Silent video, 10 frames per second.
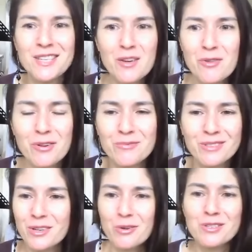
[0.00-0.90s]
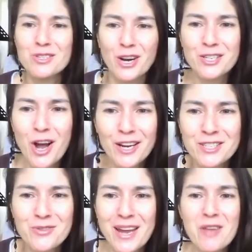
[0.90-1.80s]
see you, you know, start talking
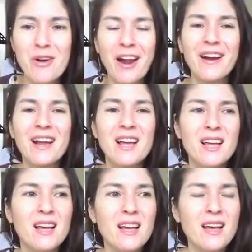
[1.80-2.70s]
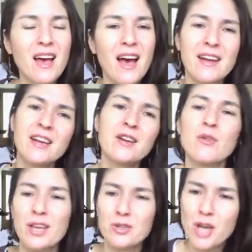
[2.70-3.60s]
to you anywhere, I hear the
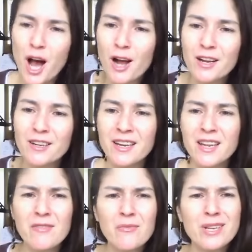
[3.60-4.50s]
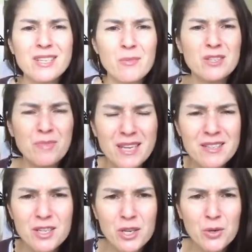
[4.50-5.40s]
way you talk. And even when someone speaks
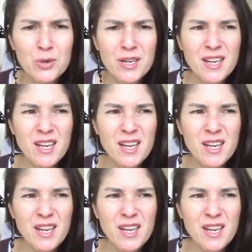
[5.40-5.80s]
to you,